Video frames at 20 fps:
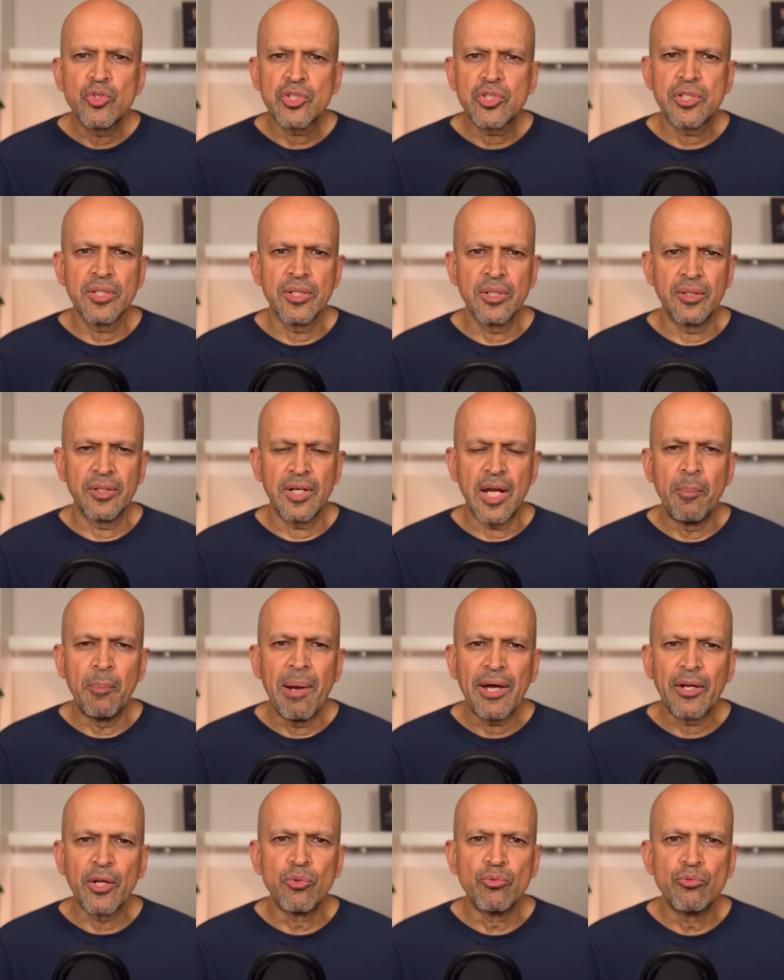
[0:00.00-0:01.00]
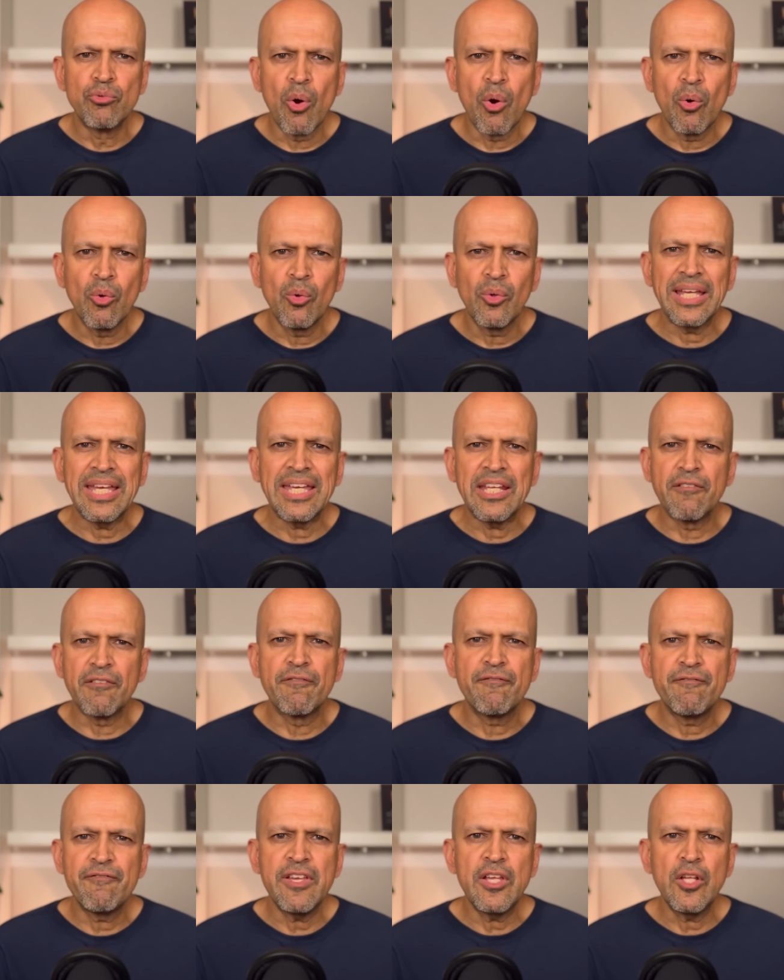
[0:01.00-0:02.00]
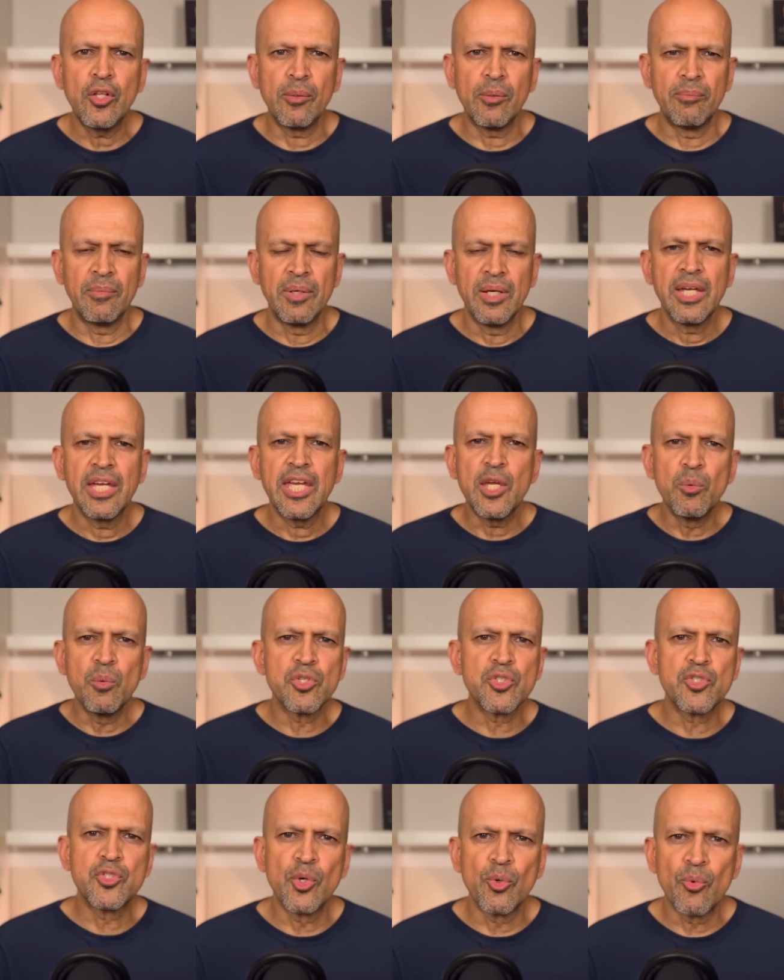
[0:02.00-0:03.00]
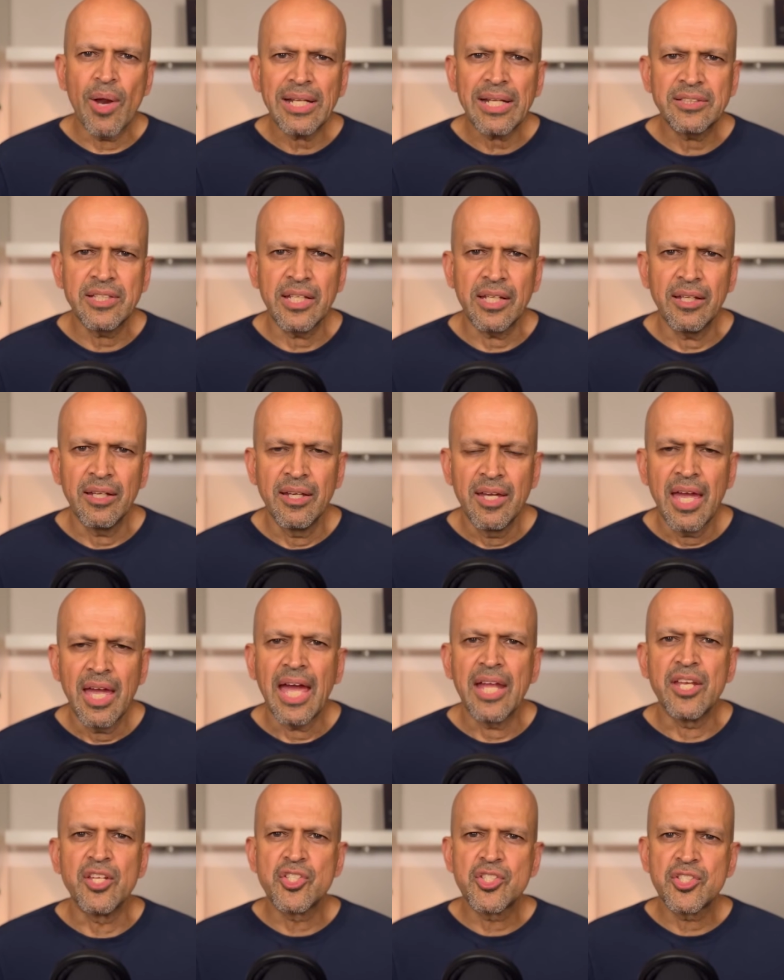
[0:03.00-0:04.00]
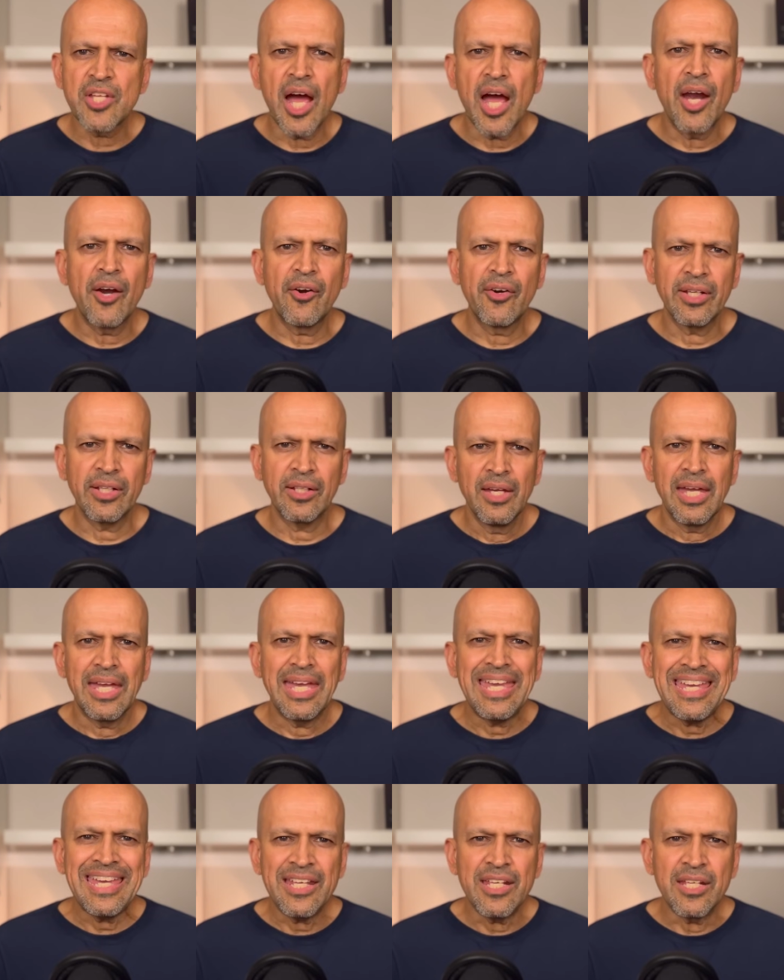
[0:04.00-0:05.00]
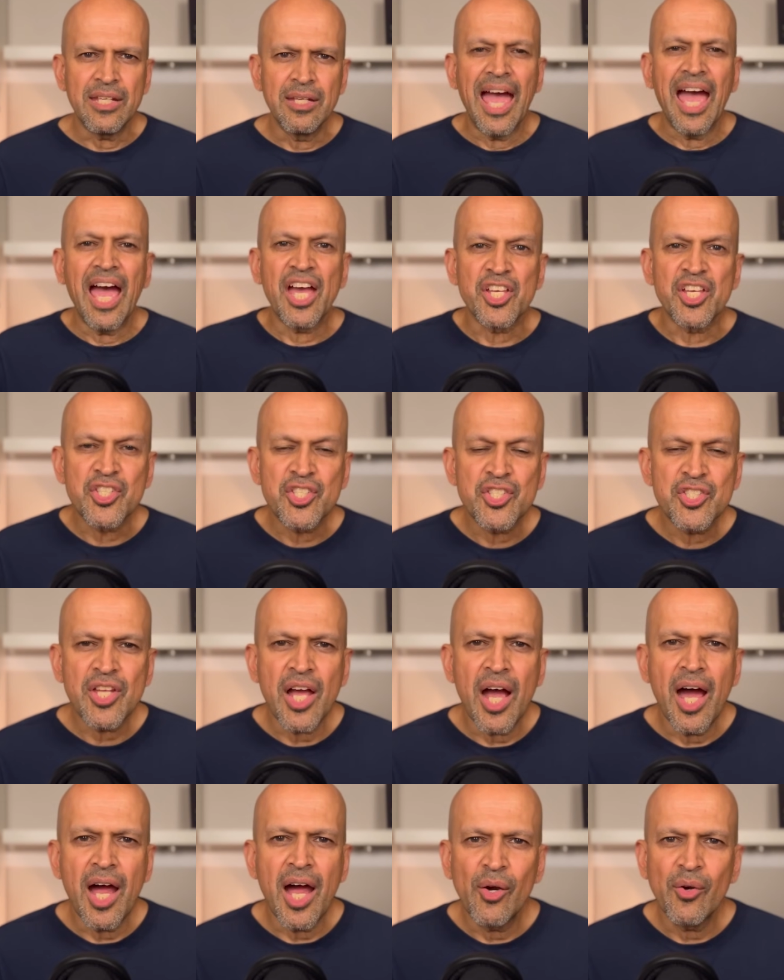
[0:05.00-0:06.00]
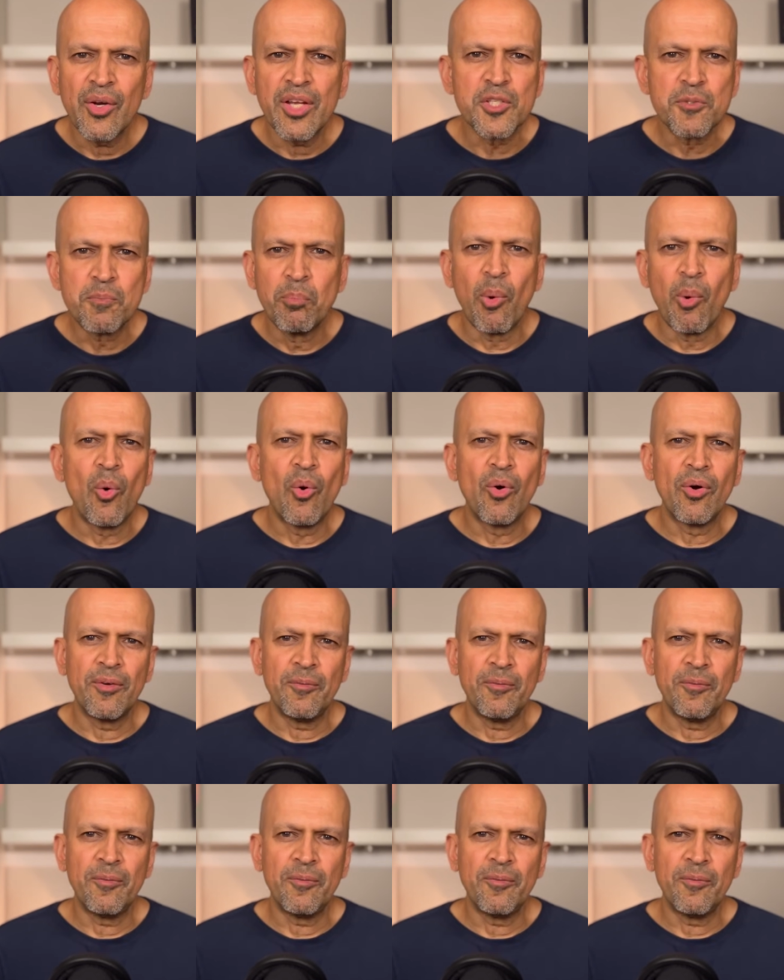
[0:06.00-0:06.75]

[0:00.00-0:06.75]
her about a role in a film he was directing and starring in. A Star is Born.